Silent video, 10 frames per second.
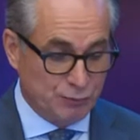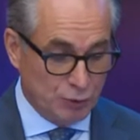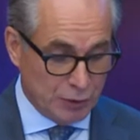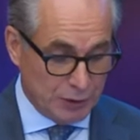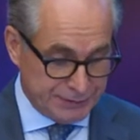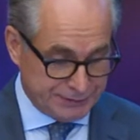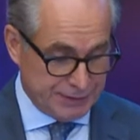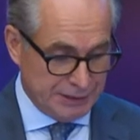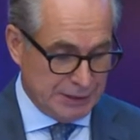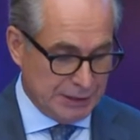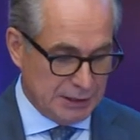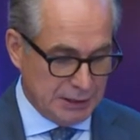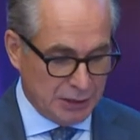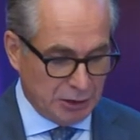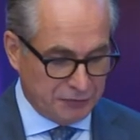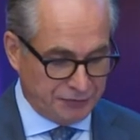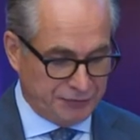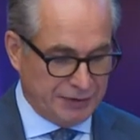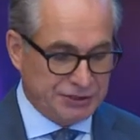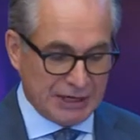world of
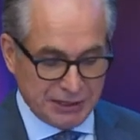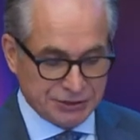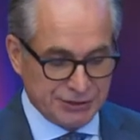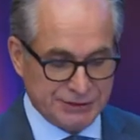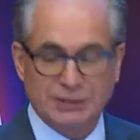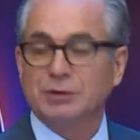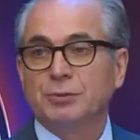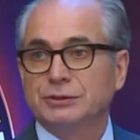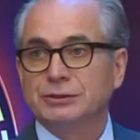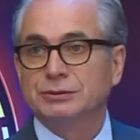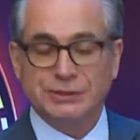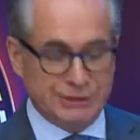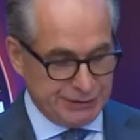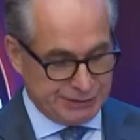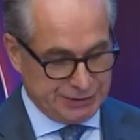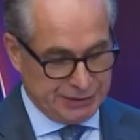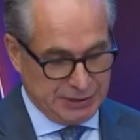challenges and opportunities